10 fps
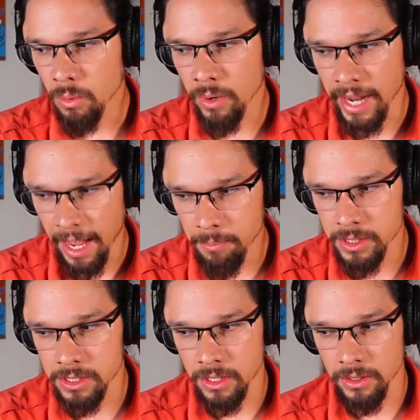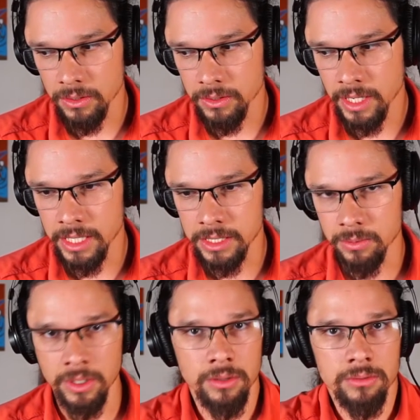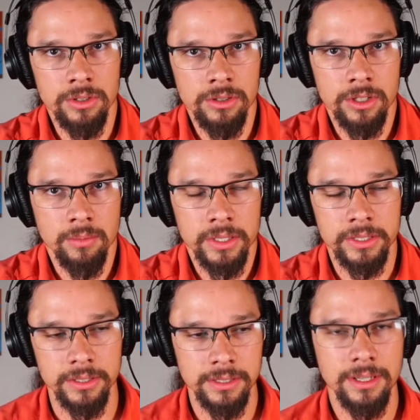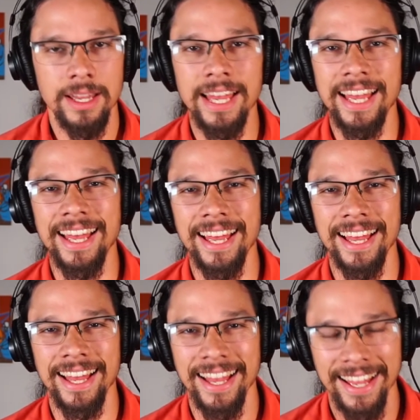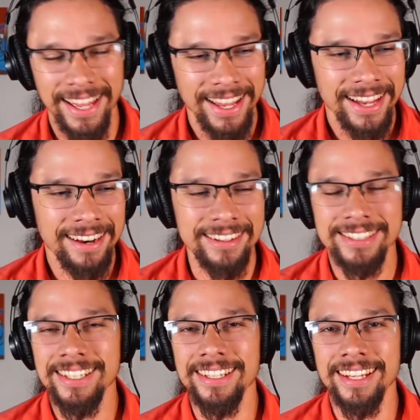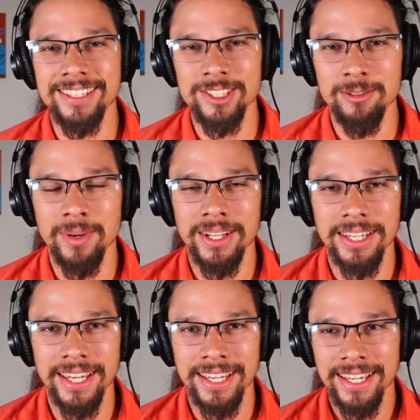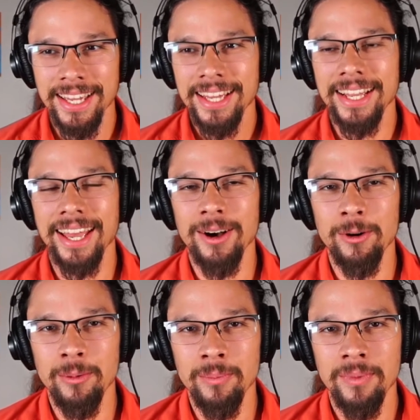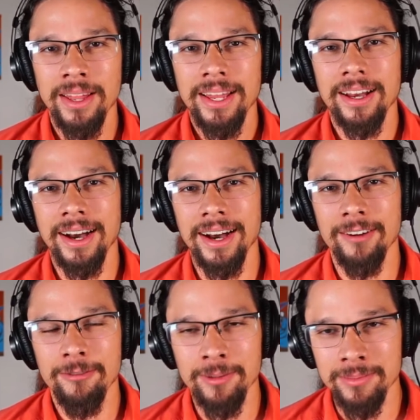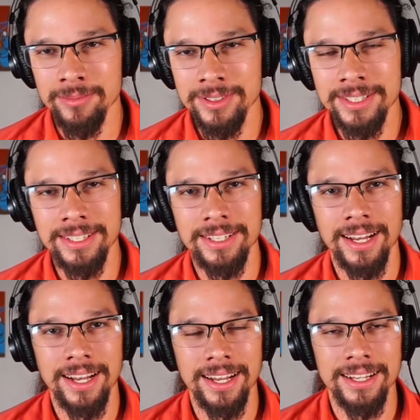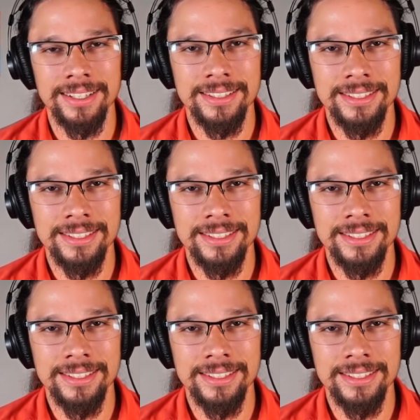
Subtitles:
happens though is we don't use our muscles. We're sitting on Zoom all day. Get home from sitting